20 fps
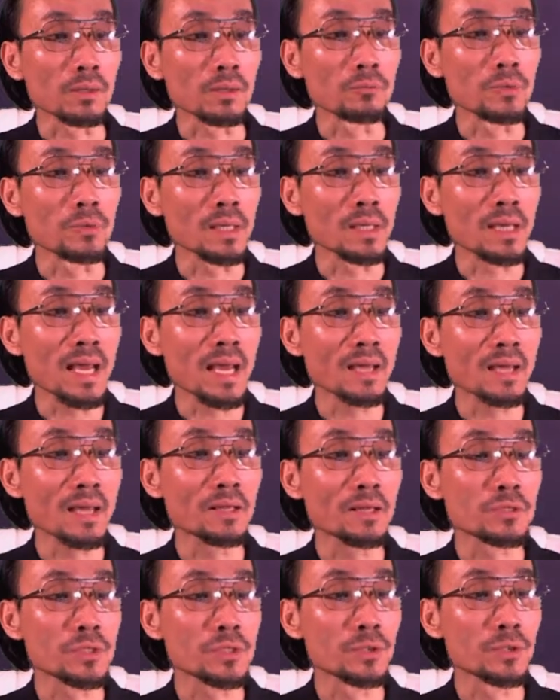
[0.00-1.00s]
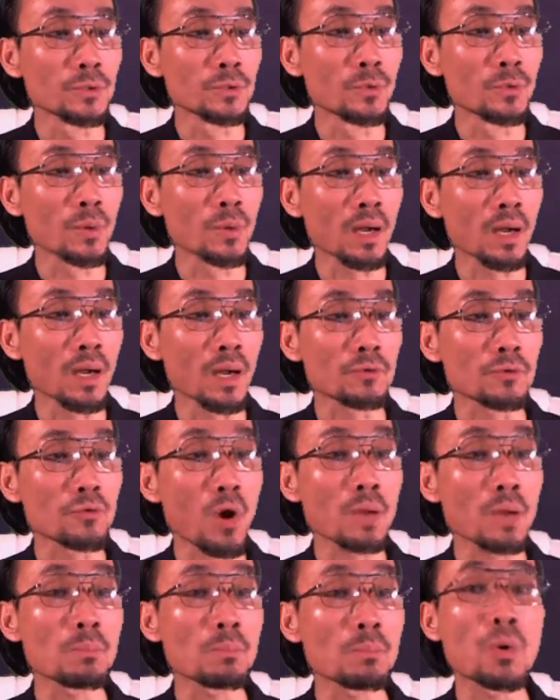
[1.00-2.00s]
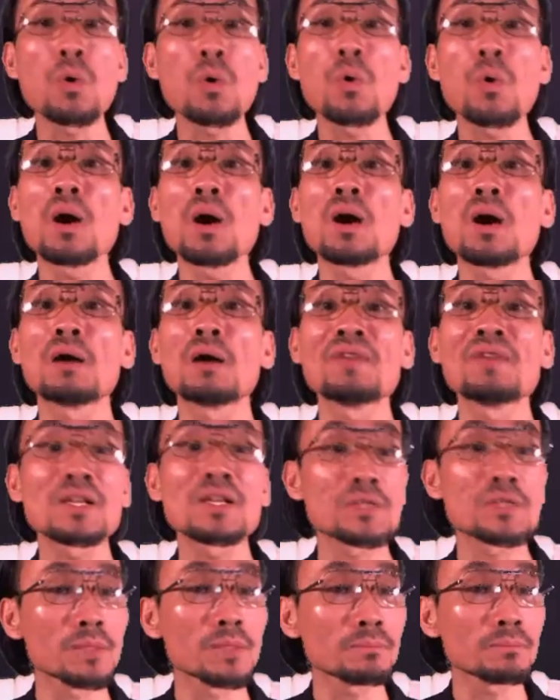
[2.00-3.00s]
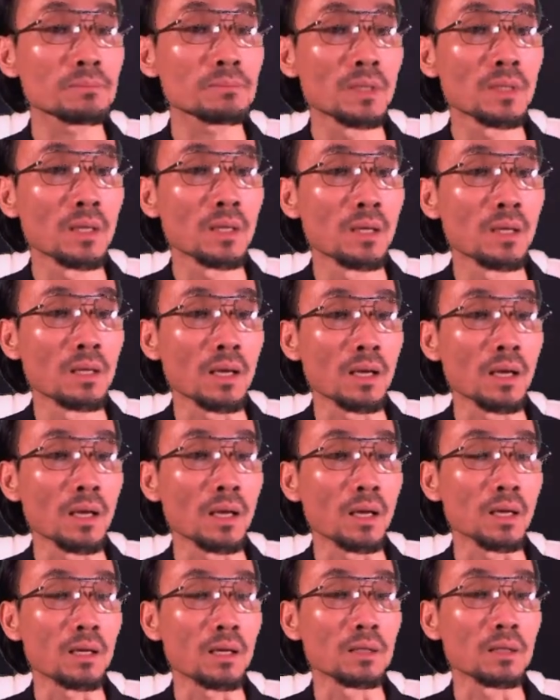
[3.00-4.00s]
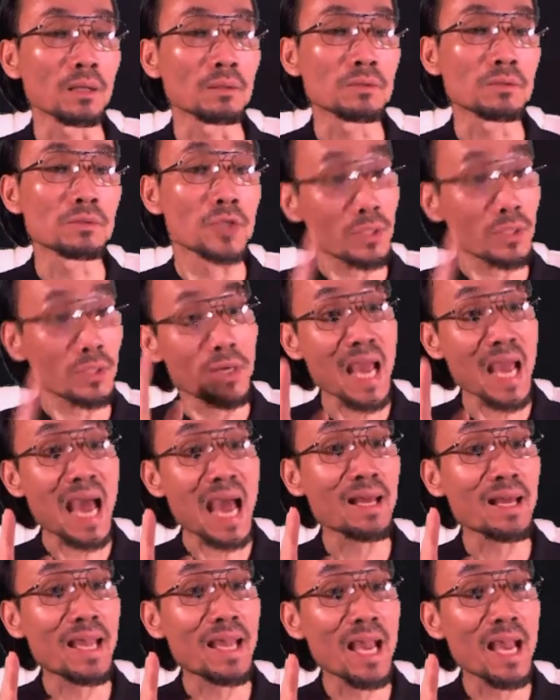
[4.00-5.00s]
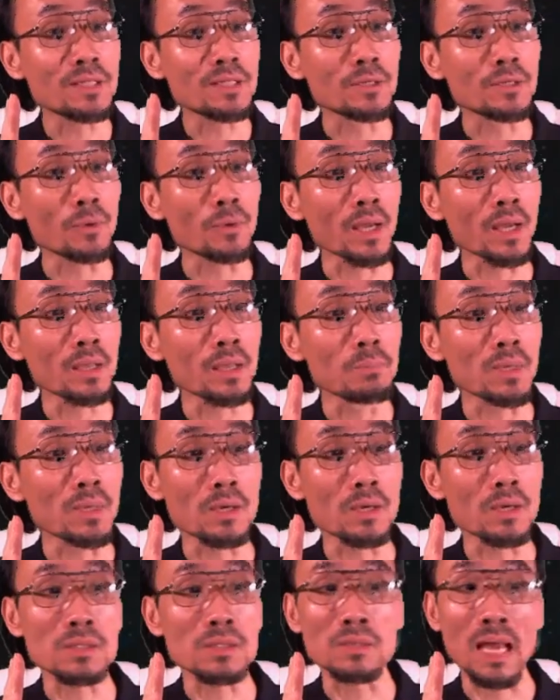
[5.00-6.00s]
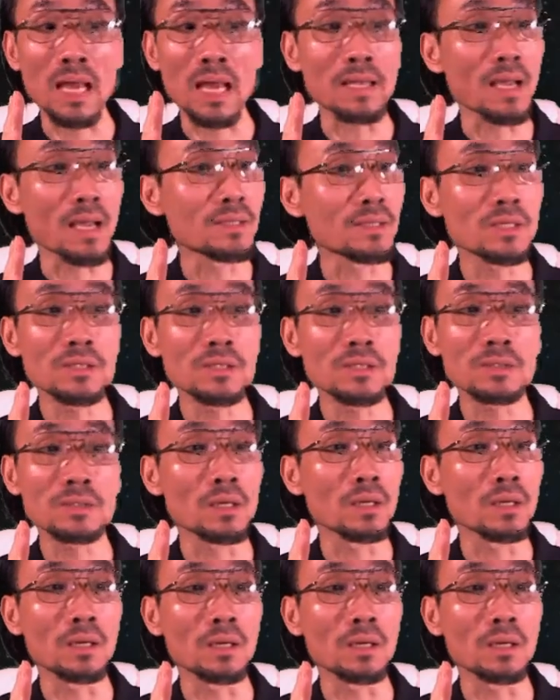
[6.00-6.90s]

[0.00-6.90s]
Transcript: related to Roy Moore victim, just the allegation, right? Because I just